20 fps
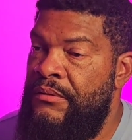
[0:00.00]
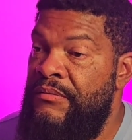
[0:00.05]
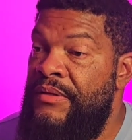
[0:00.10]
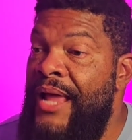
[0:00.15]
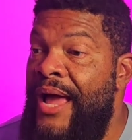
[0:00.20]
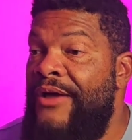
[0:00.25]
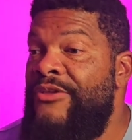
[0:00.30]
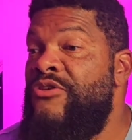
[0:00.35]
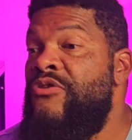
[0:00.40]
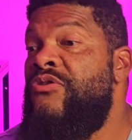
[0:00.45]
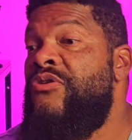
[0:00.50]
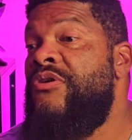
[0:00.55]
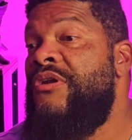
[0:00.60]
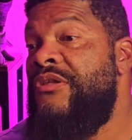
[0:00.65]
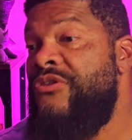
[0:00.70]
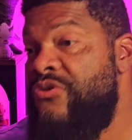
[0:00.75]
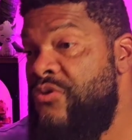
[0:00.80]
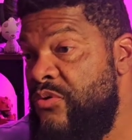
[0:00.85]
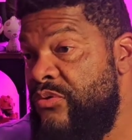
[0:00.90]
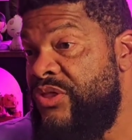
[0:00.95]
Now you
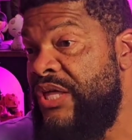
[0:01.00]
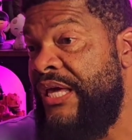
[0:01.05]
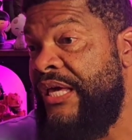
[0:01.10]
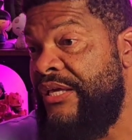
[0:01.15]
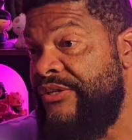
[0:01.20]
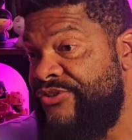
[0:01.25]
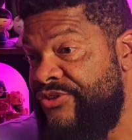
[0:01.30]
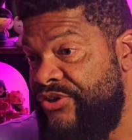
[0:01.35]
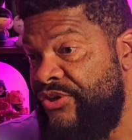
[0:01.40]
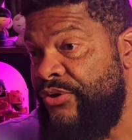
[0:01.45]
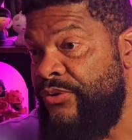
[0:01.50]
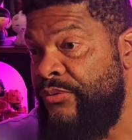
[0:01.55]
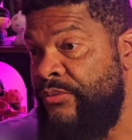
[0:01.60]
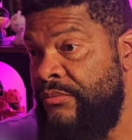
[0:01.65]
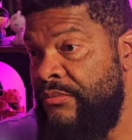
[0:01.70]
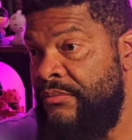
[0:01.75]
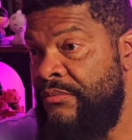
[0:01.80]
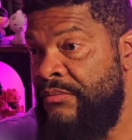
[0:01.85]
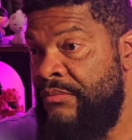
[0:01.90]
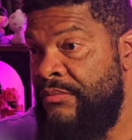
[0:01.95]
could you think it's cute,